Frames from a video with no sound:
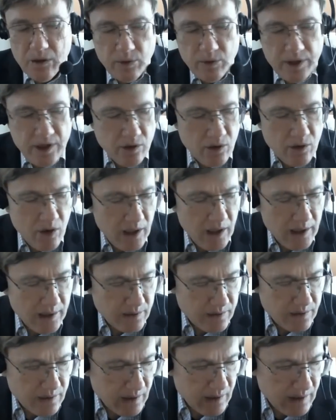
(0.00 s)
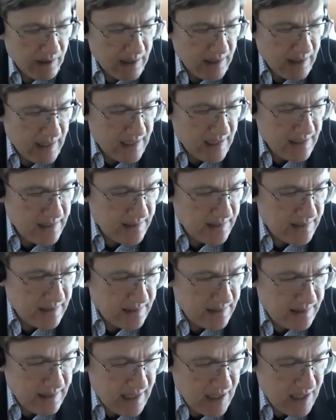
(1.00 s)
do you call it? In
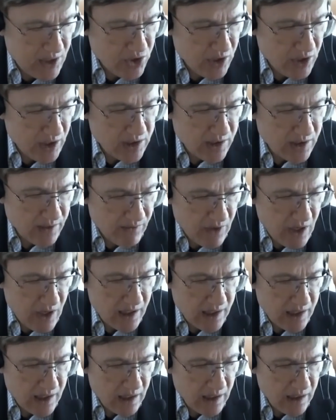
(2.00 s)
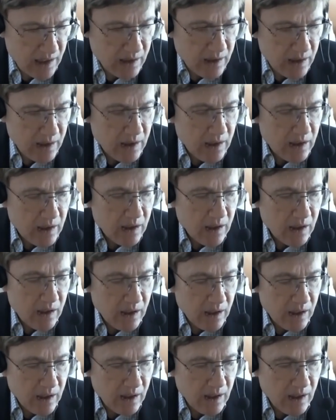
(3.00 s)
1968, Czechoslovakia
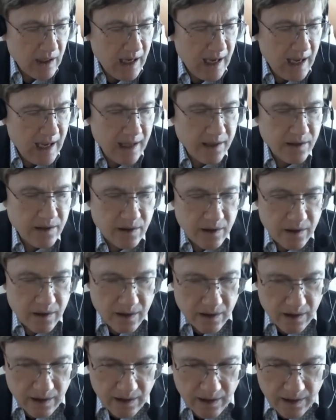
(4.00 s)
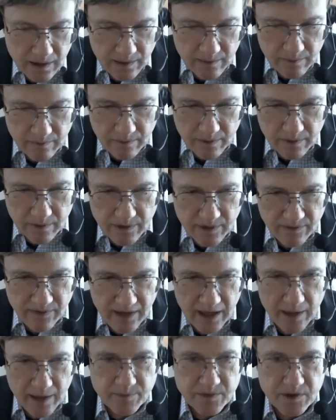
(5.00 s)
had
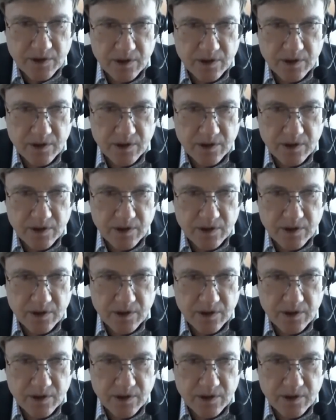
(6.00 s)
developed